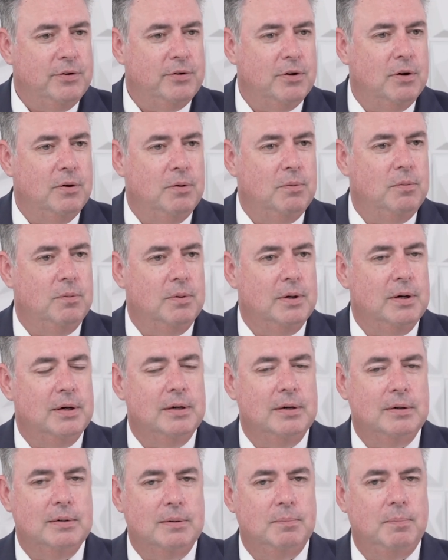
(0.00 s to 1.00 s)

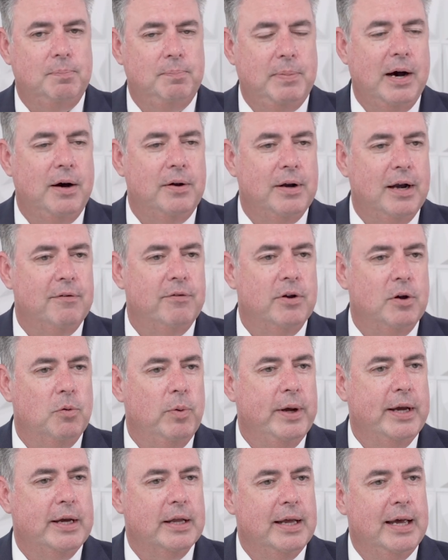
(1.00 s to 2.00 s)
So about every
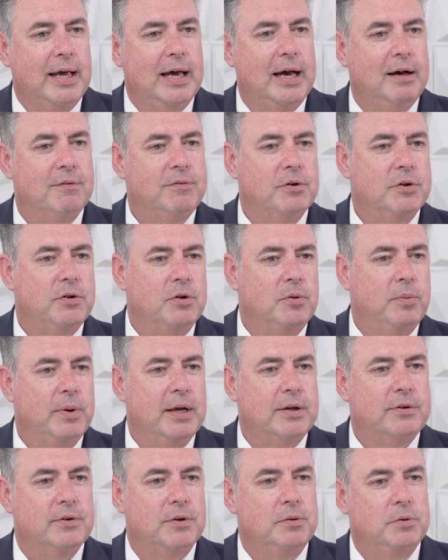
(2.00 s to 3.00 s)
week and a half or 2
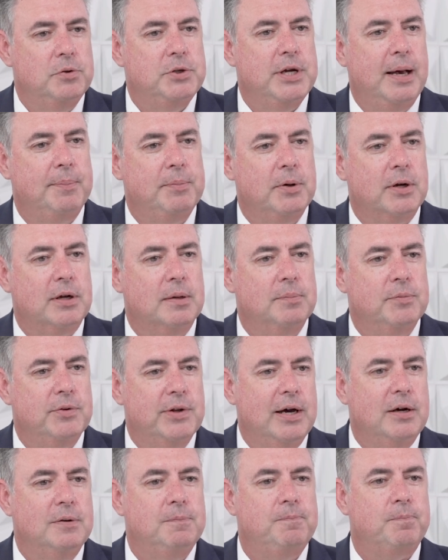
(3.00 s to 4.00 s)
weeks, a new chapter comes
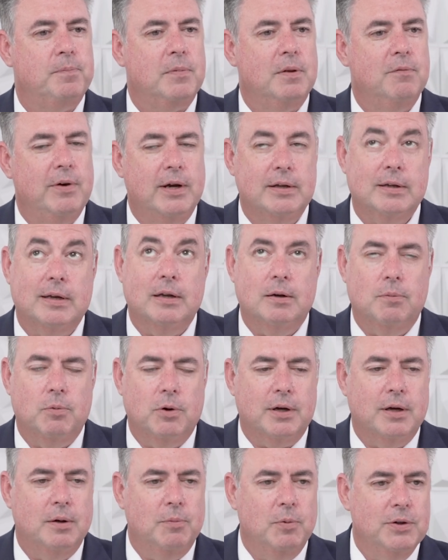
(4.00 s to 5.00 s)
out. In fact, I got to
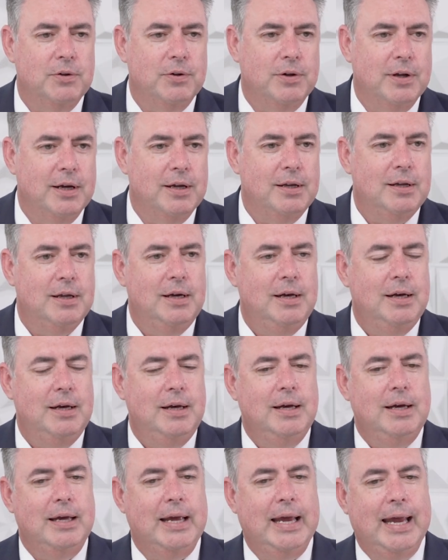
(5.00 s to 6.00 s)
work on one tonight,
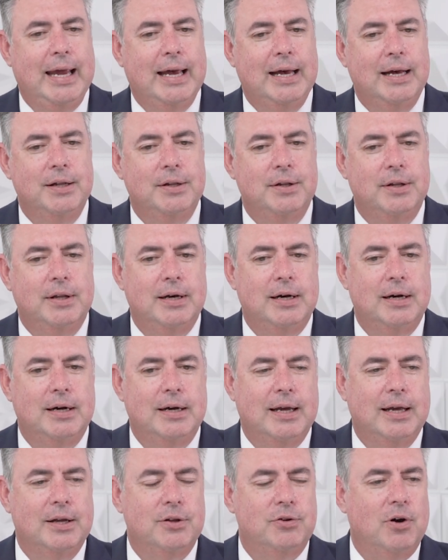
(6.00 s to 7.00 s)
and
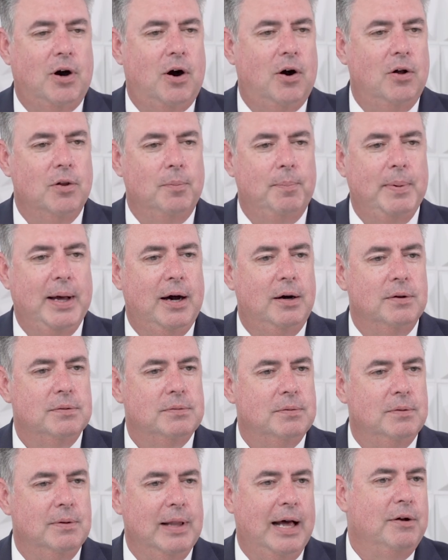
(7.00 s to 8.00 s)
it's all about
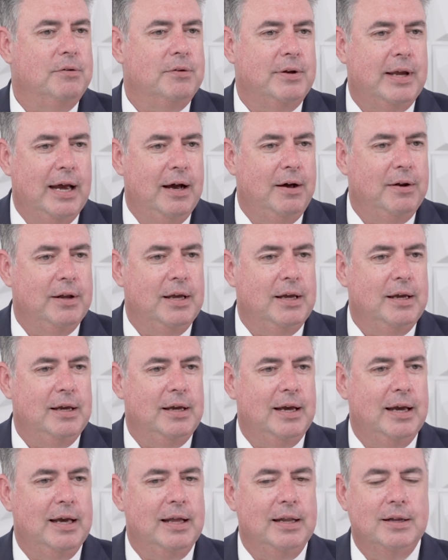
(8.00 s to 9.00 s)
Loudoun
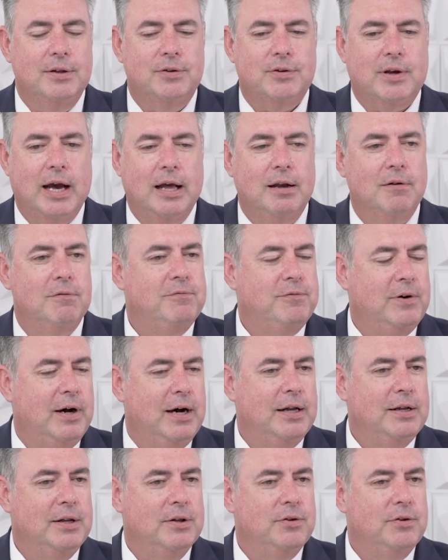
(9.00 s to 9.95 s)
County, and it's kind of fun.